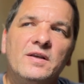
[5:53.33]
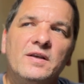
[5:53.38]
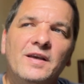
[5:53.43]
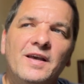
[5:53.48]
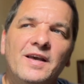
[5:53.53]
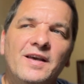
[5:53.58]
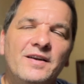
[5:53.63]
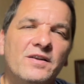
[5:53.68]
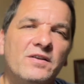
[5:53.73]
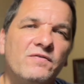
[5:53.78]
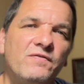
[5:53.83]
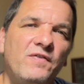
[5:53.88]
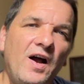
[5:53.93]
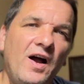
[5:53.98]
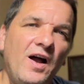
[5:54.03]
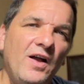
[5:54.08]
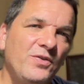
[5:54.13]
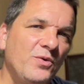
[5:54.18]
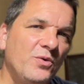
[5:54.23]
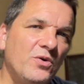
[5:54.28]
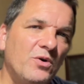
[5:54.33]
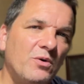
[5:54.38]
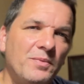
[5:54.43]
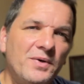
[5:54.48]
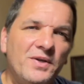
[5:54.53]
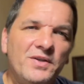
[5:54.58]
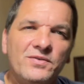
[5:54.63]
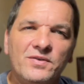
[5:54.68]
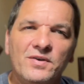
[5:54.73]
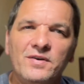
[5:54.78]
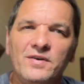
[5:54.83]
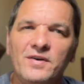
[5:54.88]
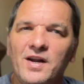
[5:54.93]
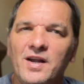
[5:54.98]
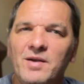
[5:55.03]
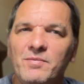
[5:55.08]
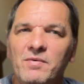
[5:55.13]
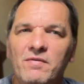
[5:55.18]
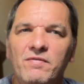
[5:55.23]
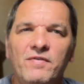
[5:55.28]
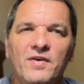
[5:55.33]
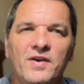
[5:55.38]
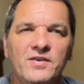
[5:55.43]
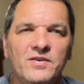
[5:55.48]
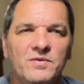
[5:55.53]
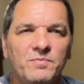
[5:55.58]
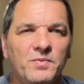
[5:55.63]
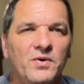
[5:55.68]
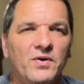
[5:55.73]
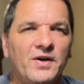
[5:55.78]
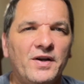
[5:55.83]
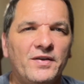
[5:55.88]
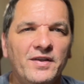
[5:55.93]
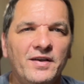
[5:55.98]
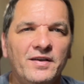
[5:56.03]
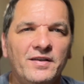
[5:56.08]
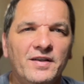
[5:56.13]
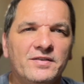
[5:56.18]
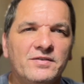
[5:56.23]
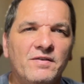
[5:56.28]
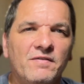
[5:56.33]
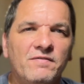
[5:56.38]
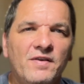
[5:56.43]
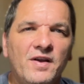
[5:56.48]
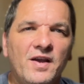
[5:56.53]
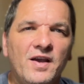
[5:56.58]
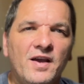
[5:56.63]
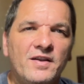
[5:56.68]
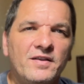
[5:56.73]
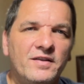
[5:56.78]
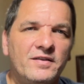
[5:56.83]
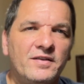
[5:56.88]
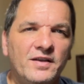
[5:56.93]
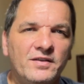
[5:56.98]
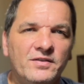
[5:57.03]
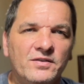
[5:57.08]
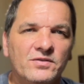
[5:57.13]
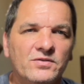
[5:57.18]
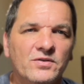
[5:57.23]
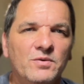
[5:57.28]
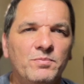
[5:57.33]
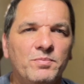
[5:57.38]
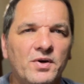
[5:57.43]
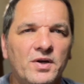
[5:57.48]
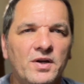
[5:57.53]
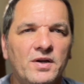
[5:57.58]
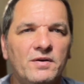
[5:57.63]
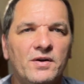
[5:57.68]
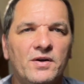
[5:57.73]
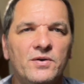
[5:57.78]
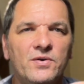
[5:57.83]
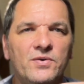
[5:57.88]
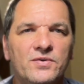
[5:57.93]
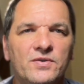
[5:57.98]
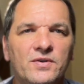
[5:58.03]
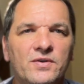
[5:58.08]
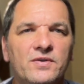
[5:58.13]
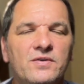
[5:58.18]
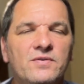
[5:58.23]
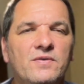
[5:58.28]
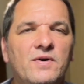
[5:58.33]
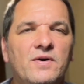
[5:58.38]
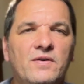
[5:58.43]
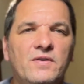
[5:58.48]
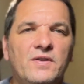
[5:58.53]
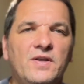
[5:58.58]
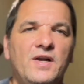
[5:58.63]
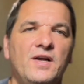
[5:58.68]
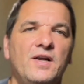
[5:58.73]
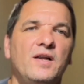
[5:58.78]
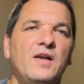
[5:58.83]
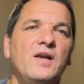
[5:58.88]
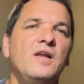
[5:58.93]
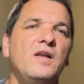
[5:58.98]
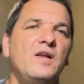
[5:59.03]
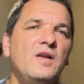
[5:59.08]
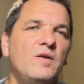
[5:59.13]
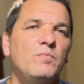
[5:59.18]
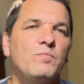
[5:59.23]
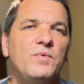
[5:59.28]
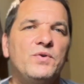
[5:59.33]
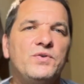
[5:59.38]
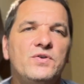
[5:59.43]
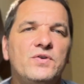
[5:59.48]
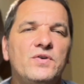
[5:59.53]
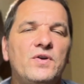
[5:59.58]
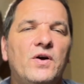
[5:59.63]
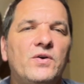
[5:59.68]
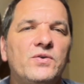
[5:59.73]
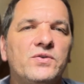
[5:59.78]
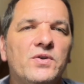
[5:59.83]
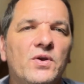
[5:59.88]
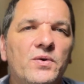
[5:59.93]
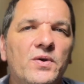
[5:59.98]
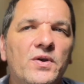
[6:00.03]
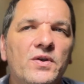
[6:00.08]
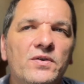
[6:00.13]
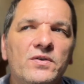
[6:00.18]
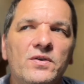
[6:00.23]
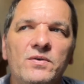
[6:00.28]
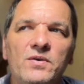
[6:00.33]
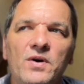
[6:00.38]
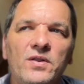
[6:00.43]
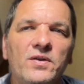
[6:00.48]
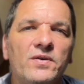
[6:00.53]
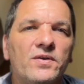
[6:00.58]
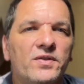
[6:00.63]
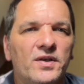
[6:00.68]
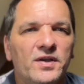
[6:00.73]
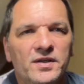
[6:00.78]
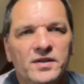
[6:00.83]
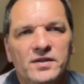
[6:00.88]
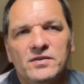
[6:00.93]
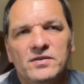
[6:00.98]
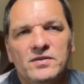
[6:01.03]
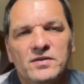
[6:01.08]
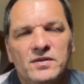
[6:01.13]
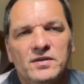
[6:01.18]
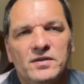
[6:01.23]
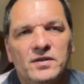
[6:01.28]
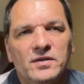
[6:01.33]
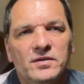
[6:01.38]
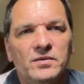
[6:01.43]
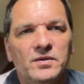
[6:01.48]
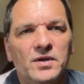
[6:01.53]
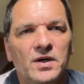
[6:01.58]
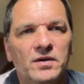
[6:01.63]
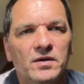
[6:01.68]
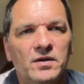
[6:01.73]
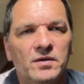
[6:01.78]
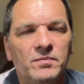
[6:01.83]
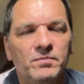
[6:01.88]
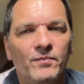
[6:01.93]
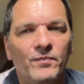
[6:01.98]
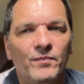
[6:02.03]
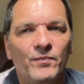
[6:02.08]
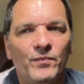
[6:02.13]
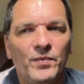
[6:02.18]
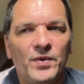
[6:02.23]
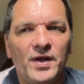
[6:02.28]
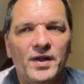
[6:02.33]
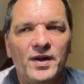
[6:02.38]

it's fine doing on Instagram and Facebook. I think that's a fad to take the superheroes and do all that. But you also can do other things, that